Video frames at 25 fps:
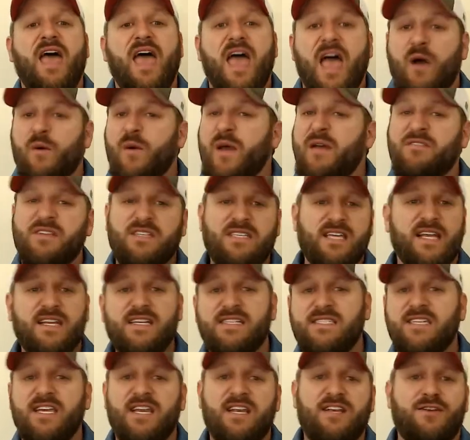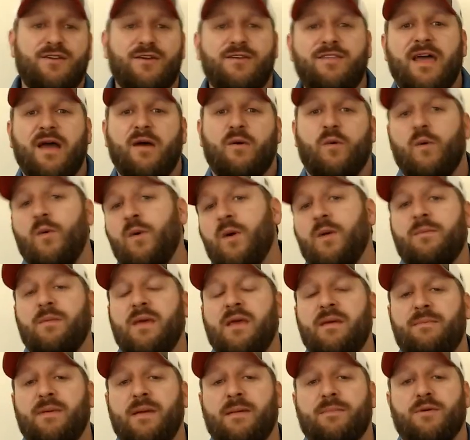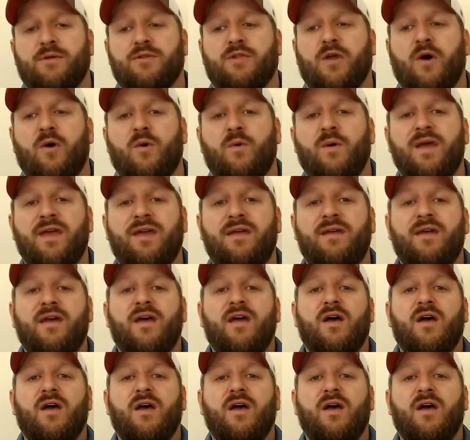and we have a tendency to do that when we meet people, don't we?